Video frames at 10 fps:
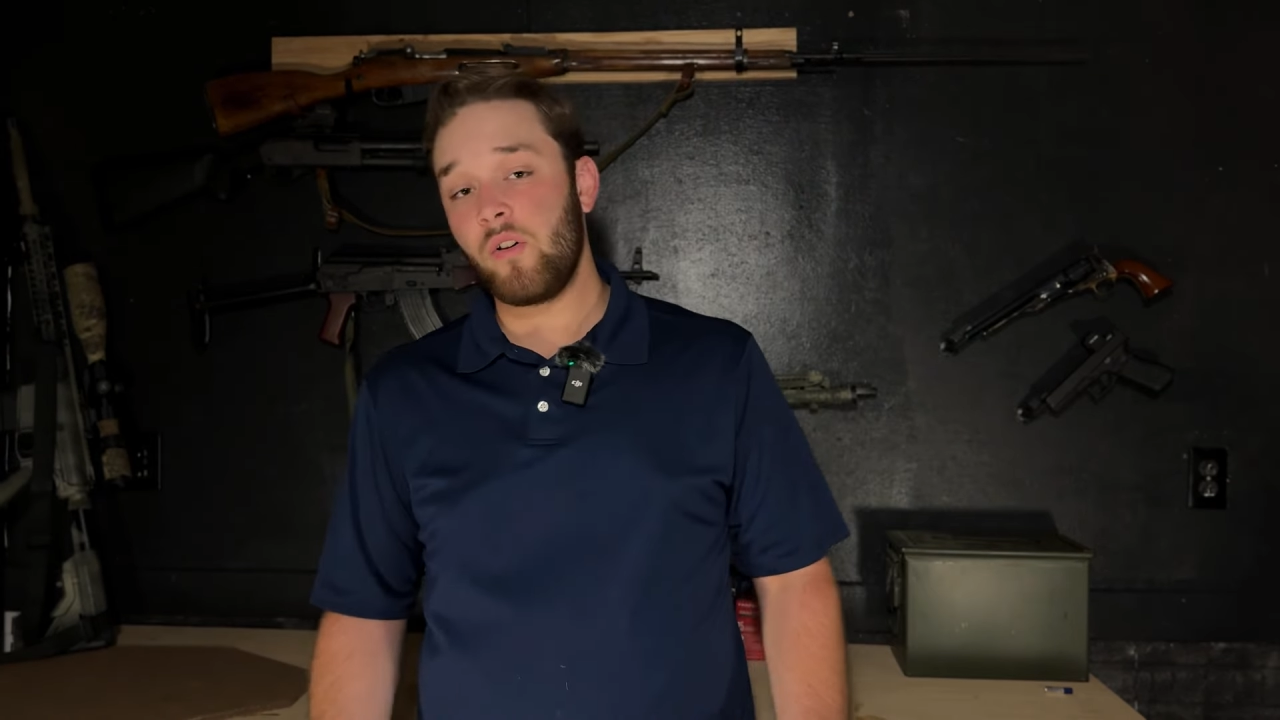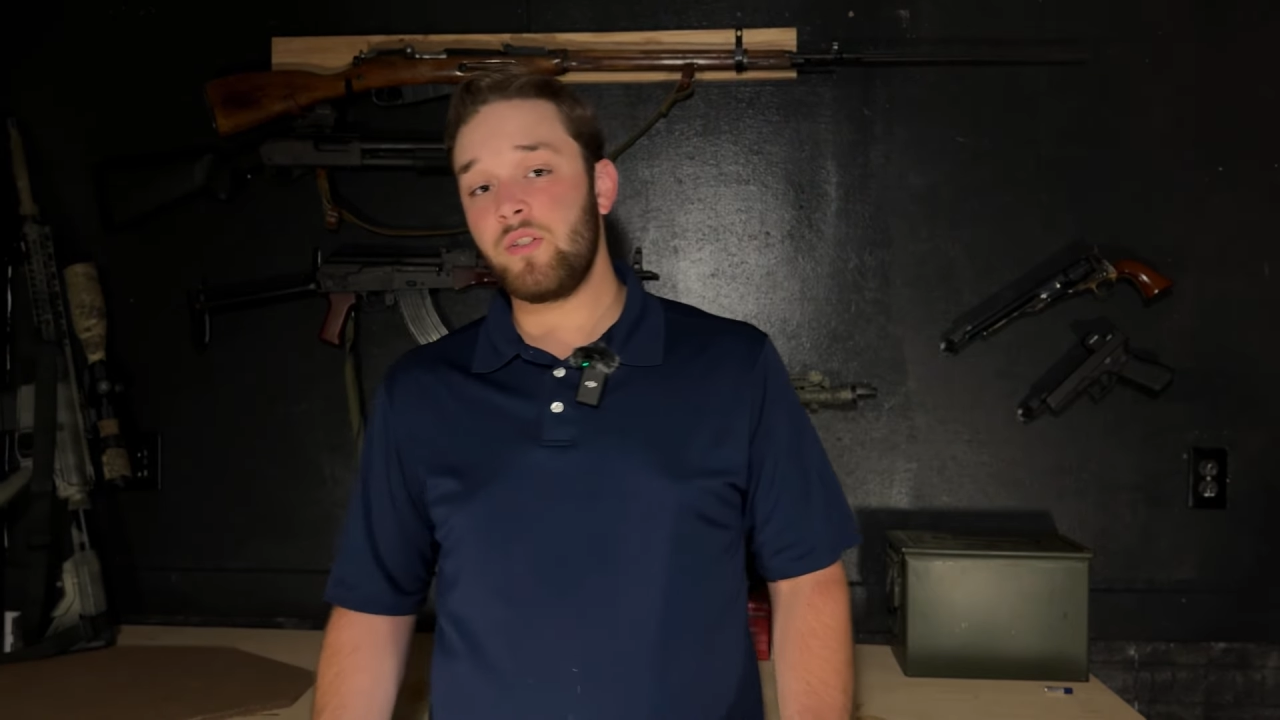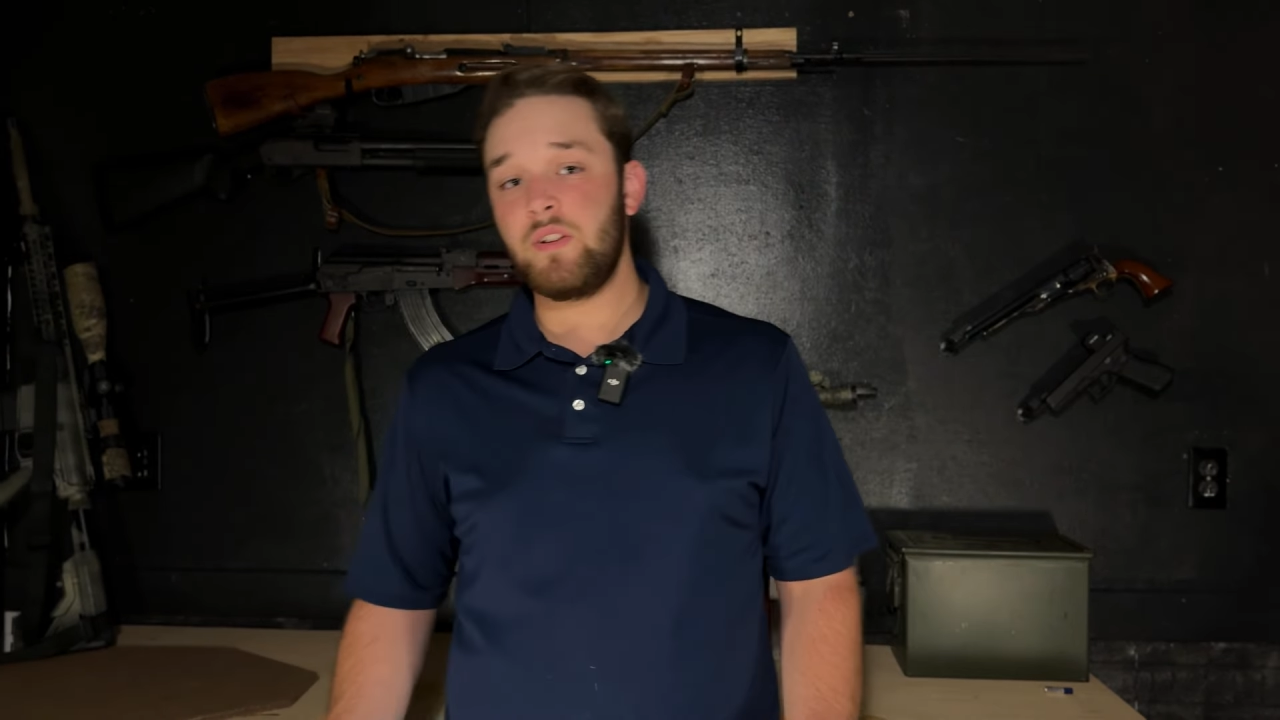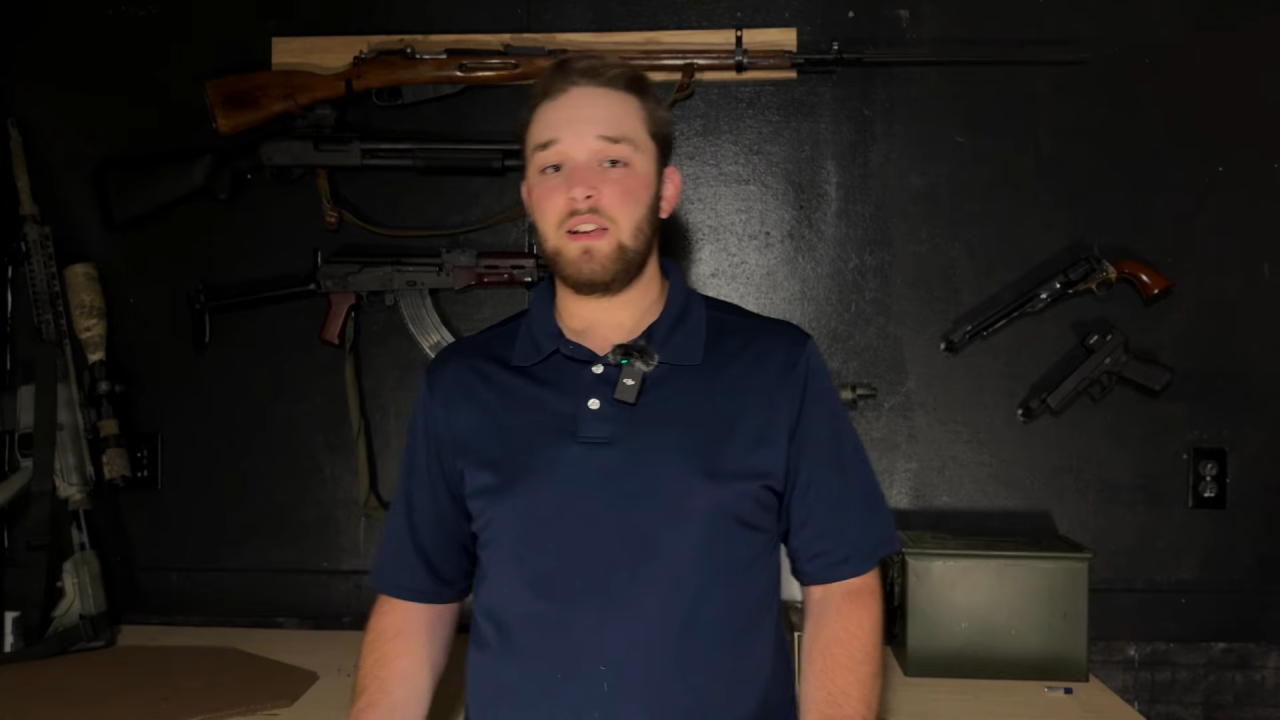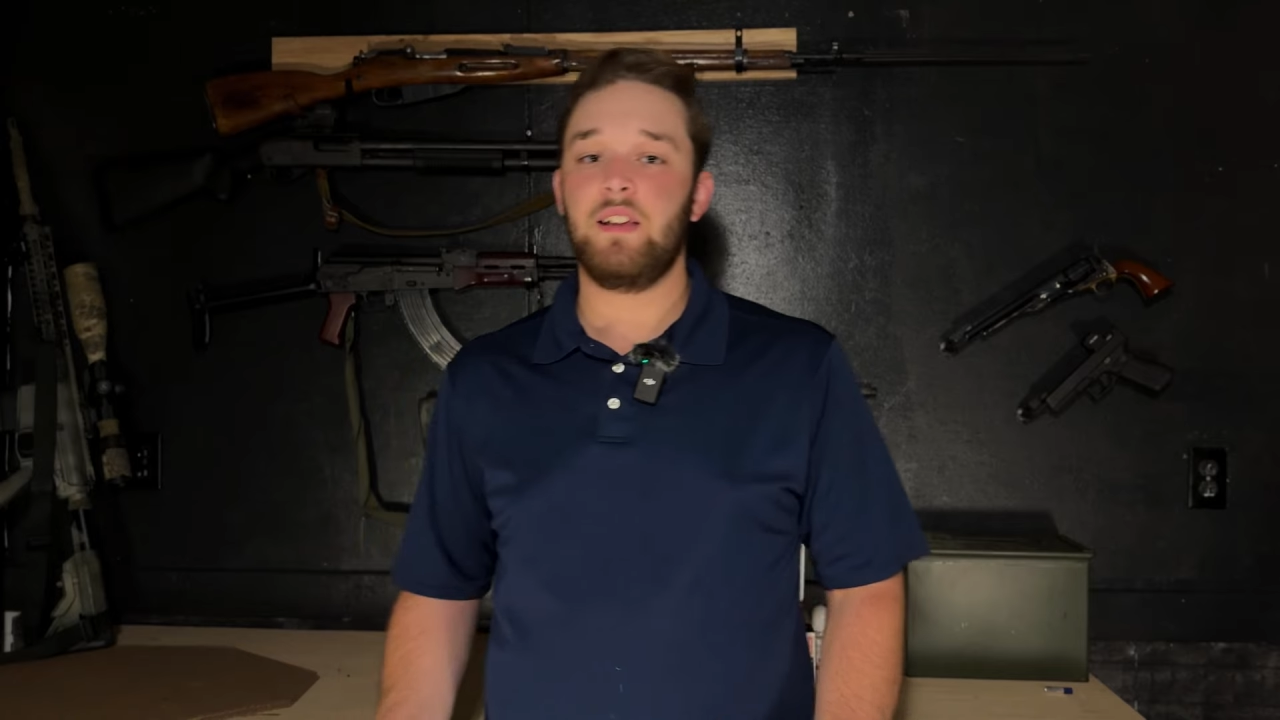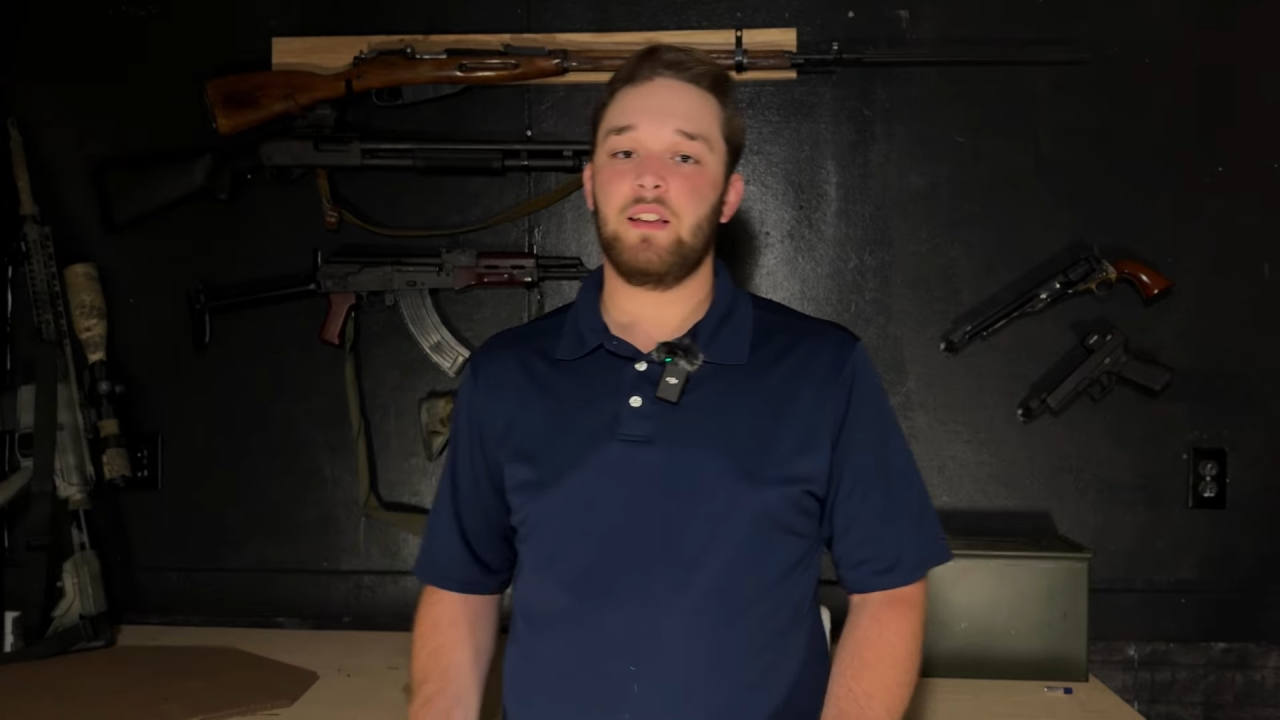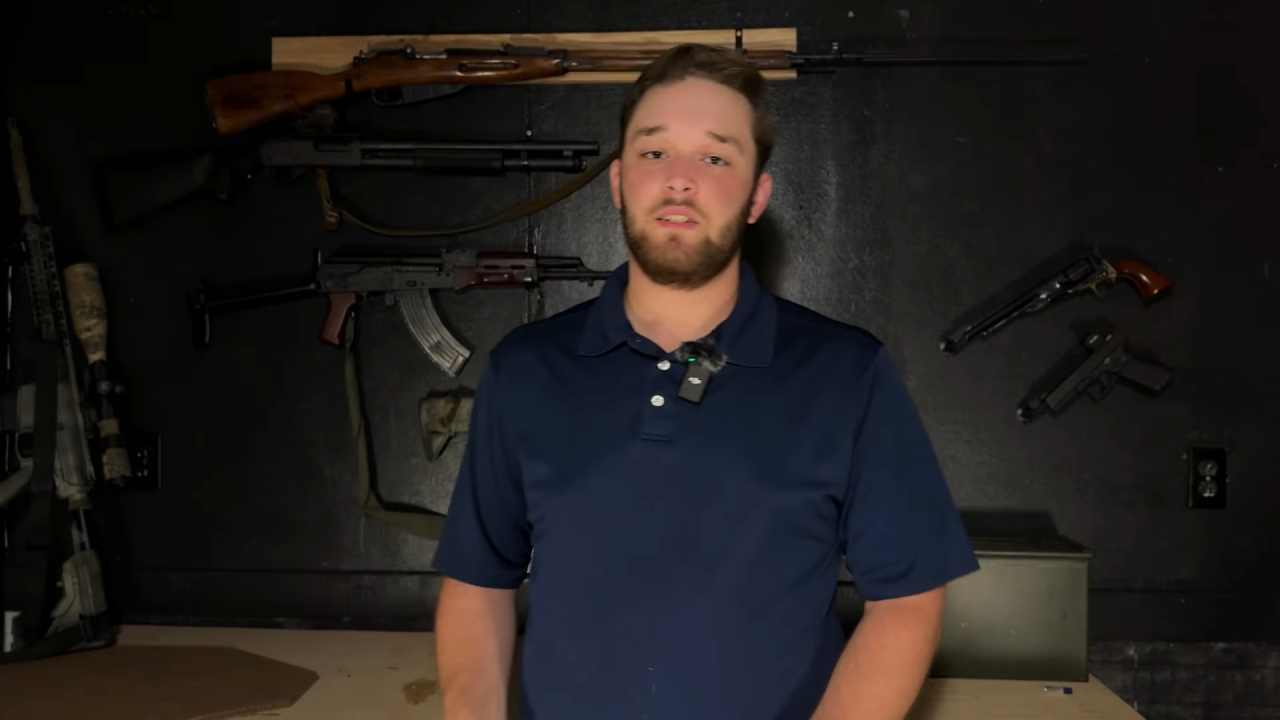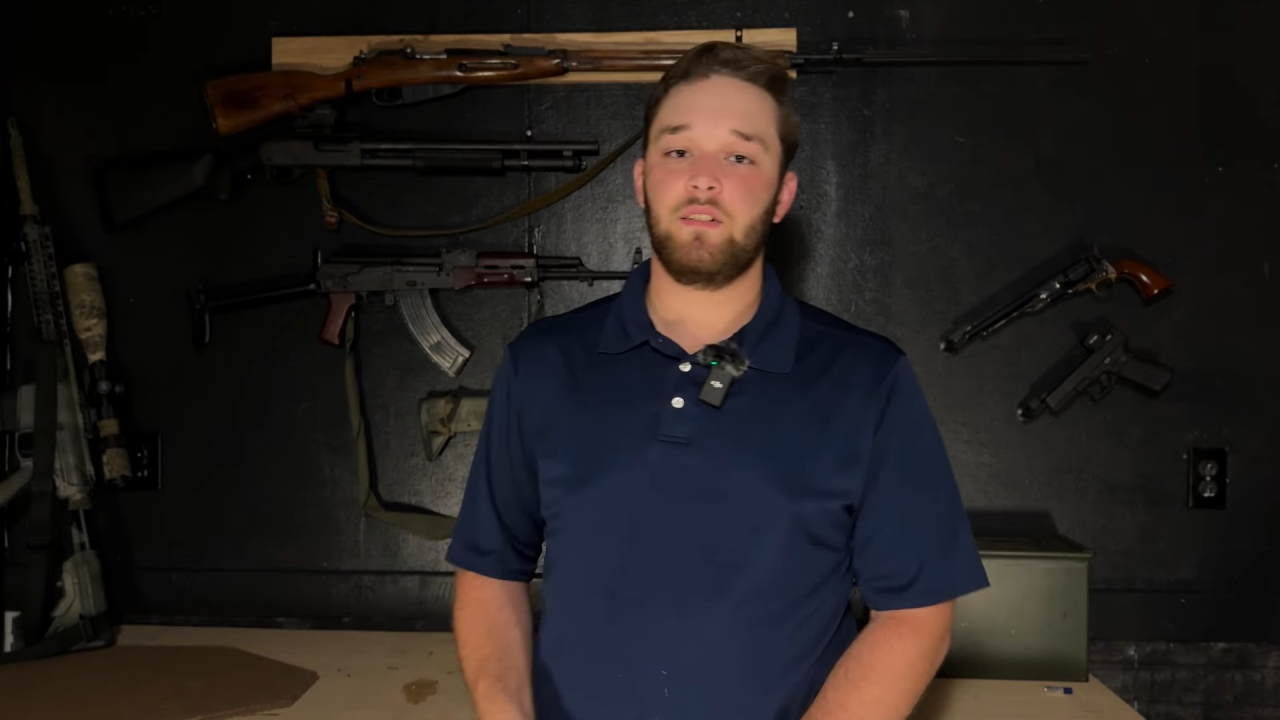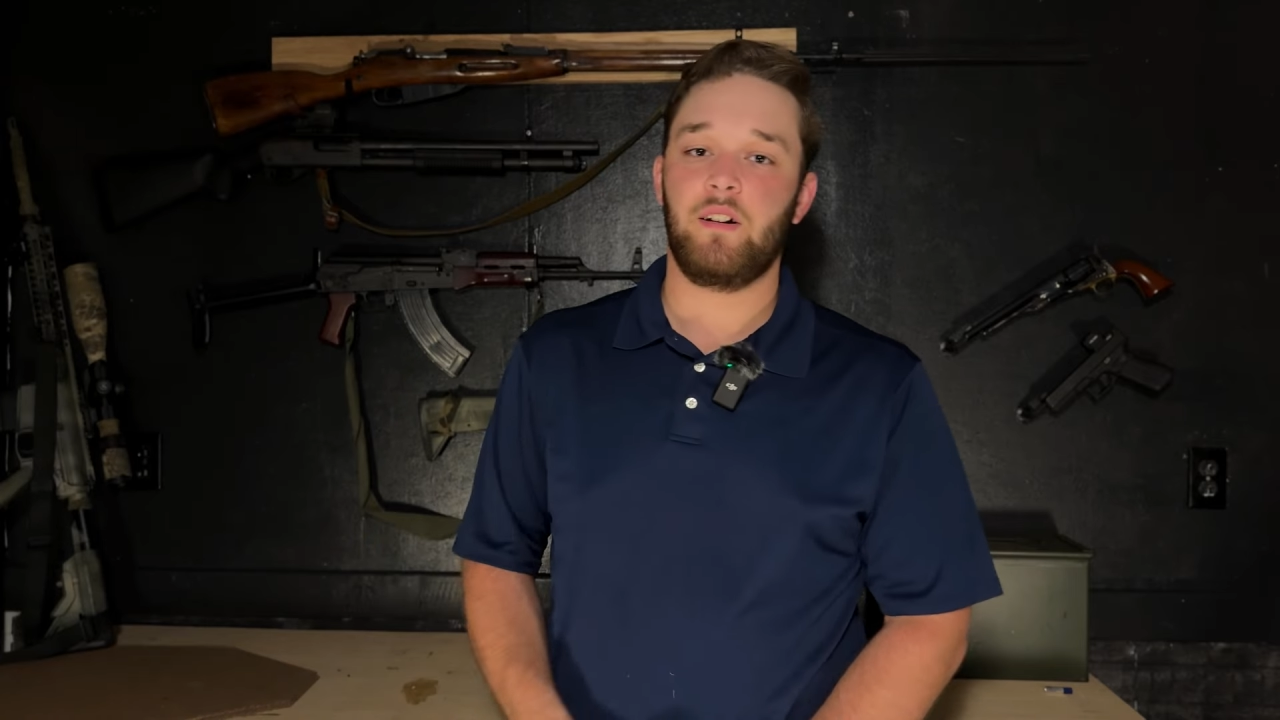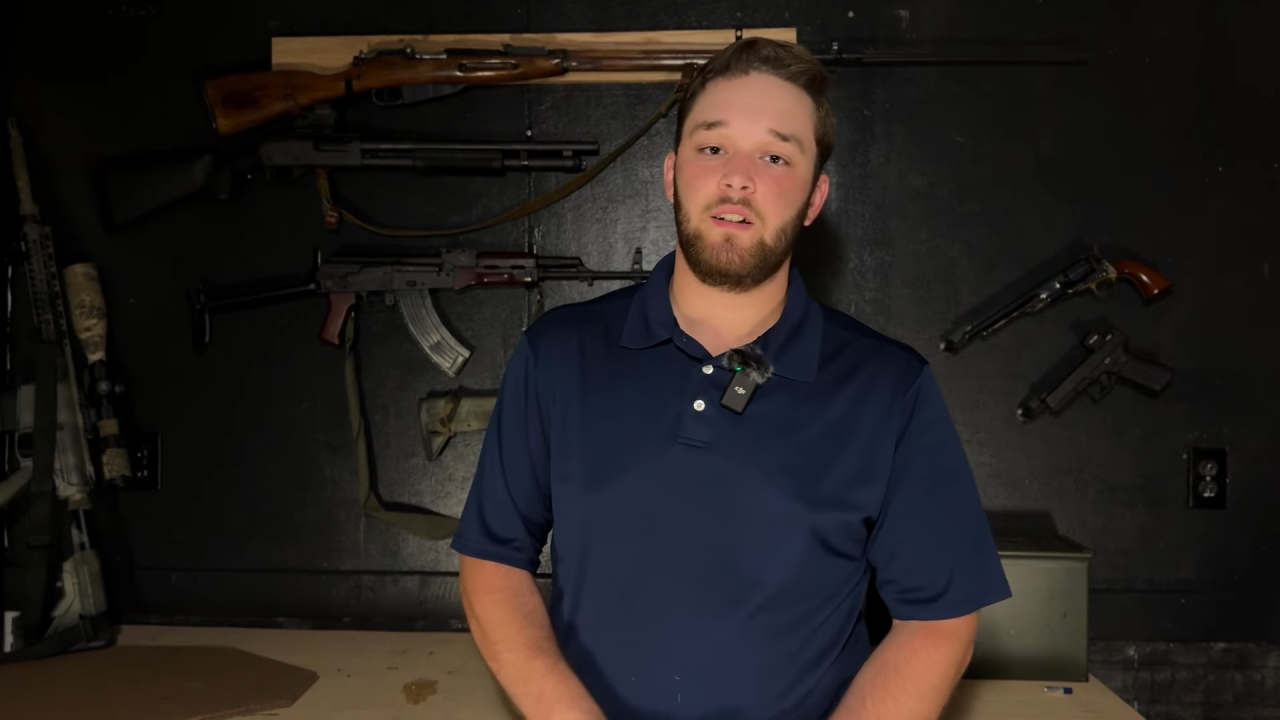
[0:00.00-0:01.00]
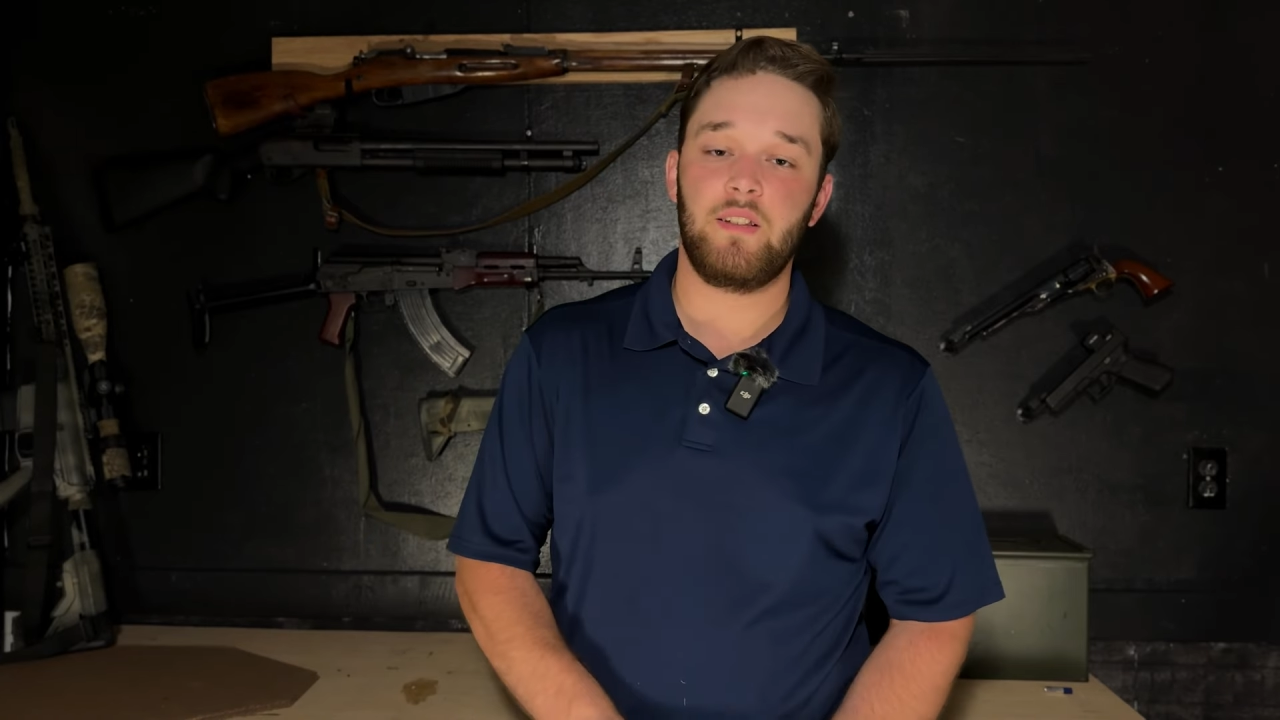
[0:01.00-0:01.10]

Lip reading: you need to get started.